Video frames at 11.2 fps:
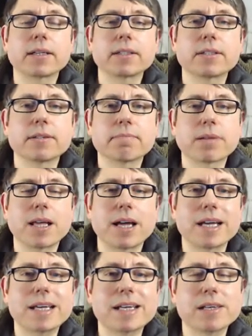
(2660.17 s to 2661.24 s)

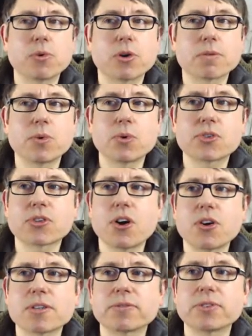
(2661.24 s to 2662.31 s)
play one more
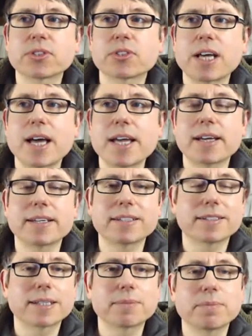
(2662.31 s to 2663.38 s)
song for today, and I
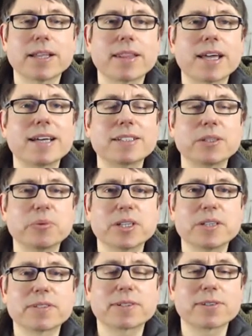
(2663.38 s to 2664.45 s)
think by then you will
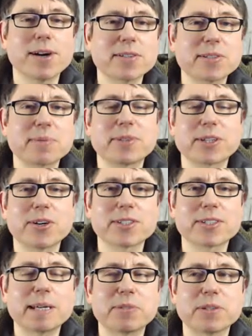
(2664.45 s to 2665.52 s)
have grasped the
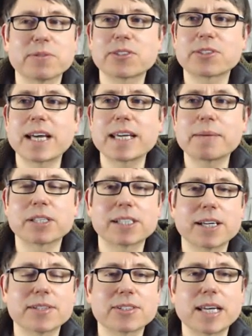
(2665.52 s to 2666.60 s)
concept of stable and
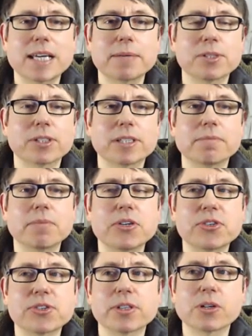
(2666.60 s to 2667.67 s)
unstable,
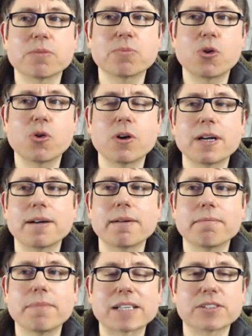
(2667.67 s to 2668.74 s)
emotional and more
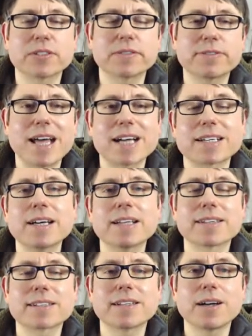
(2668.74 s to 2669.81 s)
matter of fact.
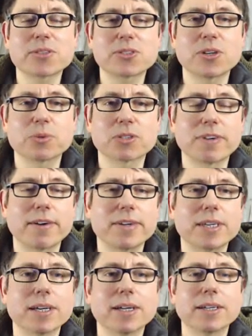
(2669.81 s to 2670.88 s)
This last song was very
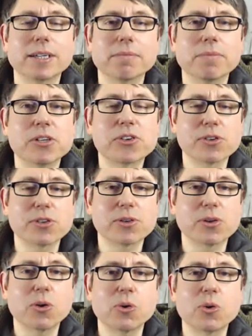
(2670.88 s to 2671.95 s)
emotional
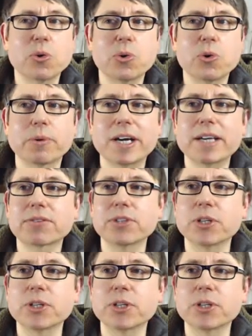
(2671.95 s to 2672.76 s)
all the way through.